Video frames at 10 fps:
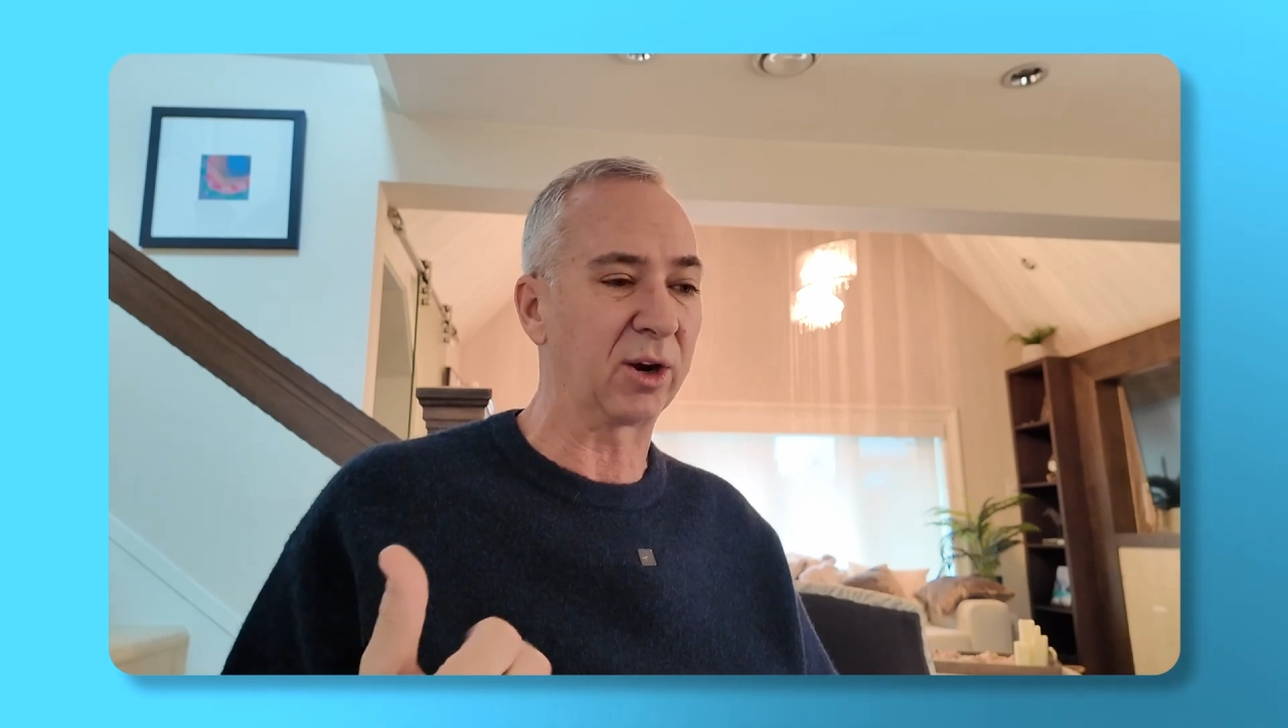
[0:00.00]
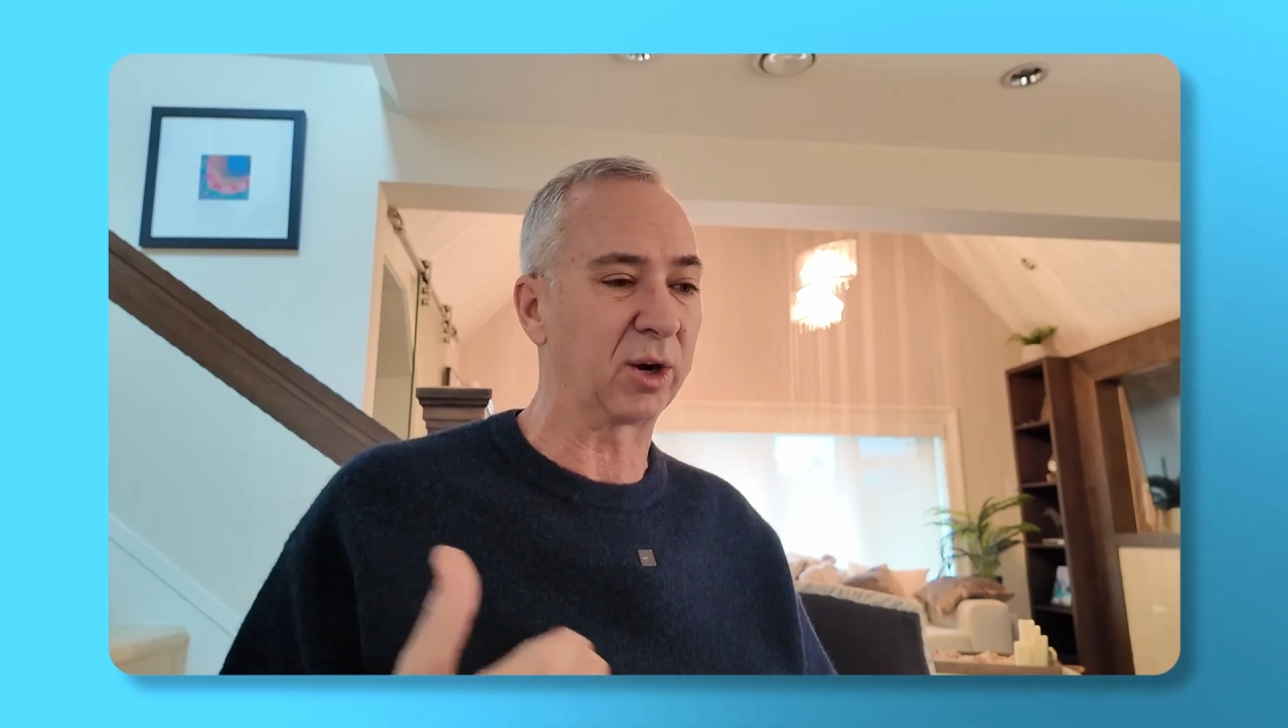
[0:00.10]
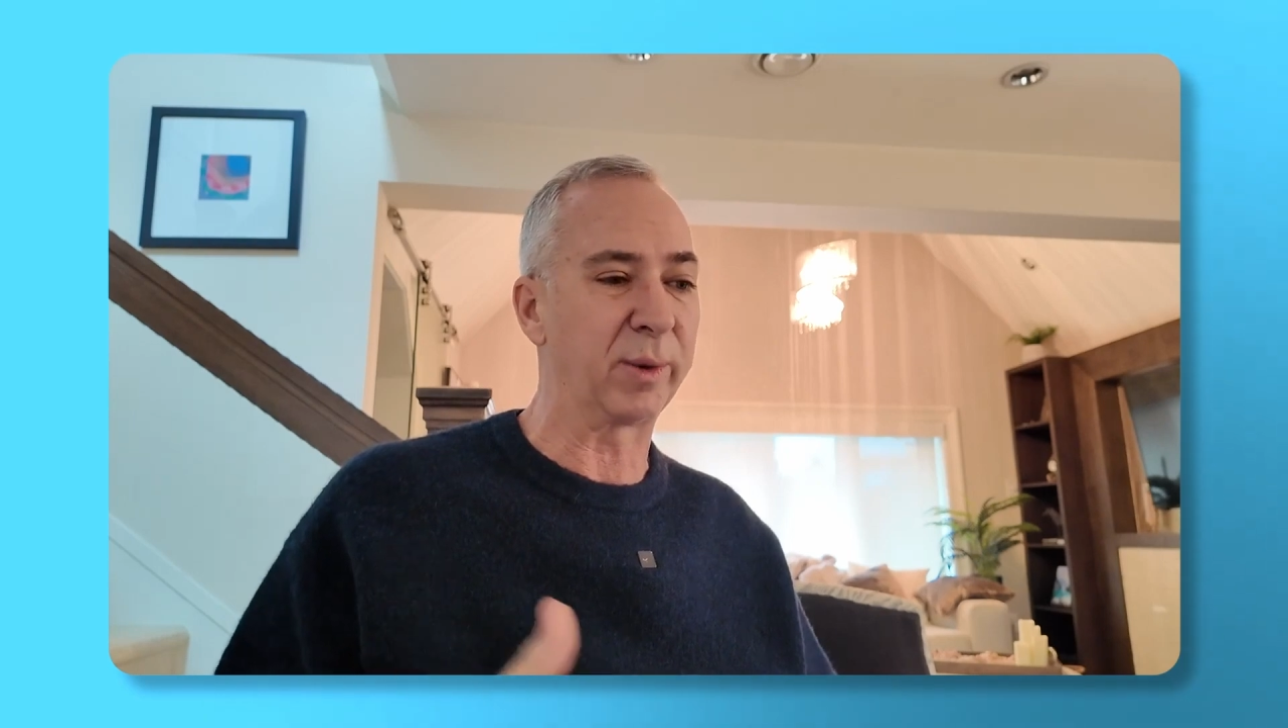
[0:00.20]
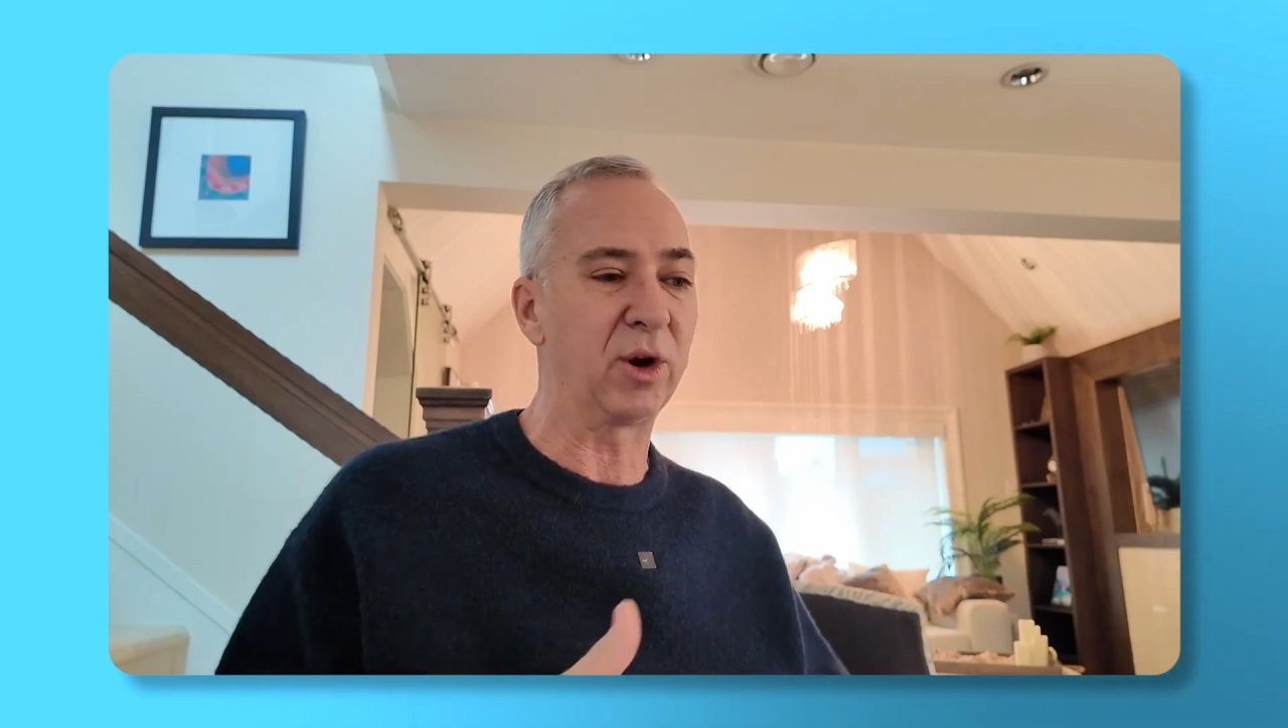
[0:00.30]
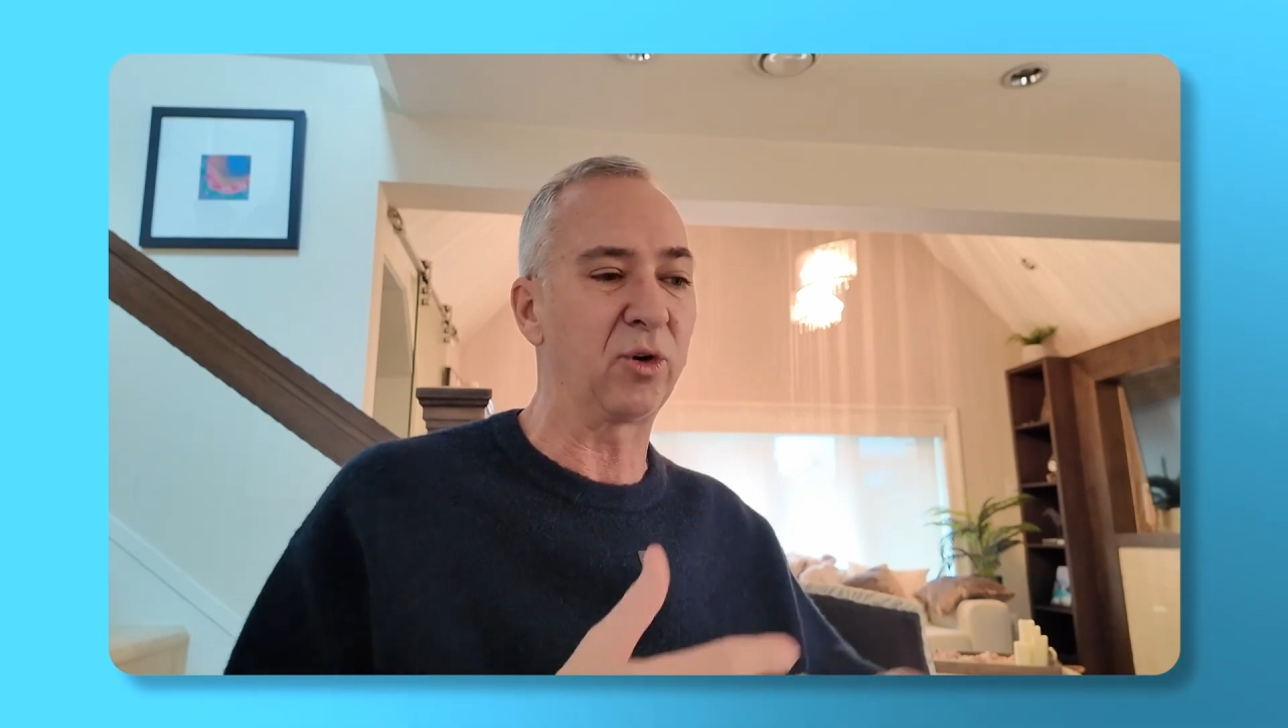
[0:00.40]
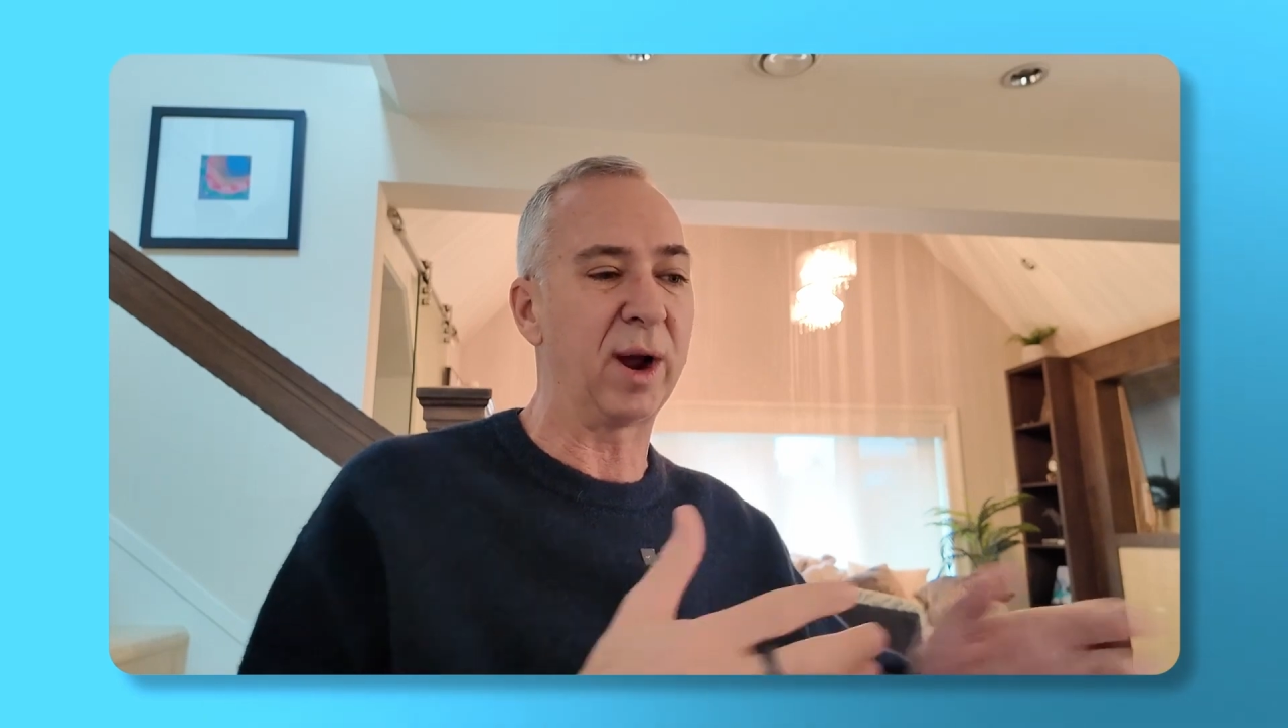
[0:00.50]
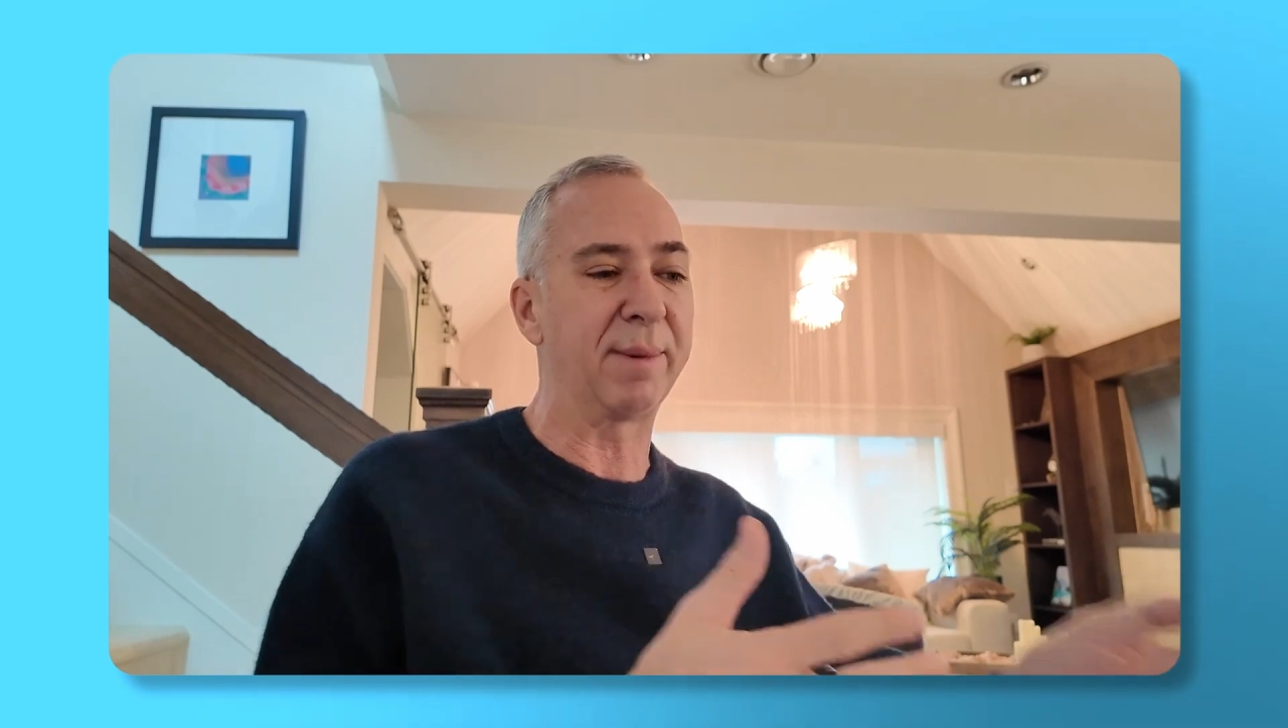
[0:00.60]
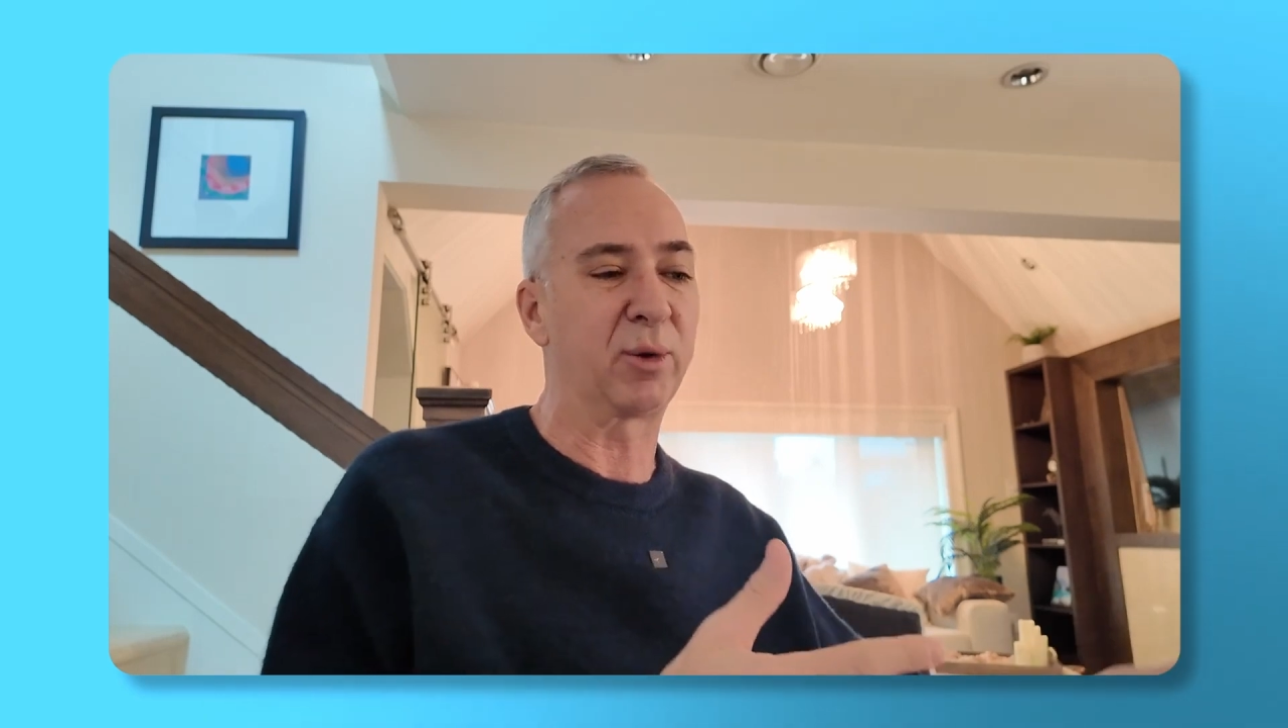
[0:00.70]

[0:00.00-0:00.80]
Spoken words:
or can we go grab a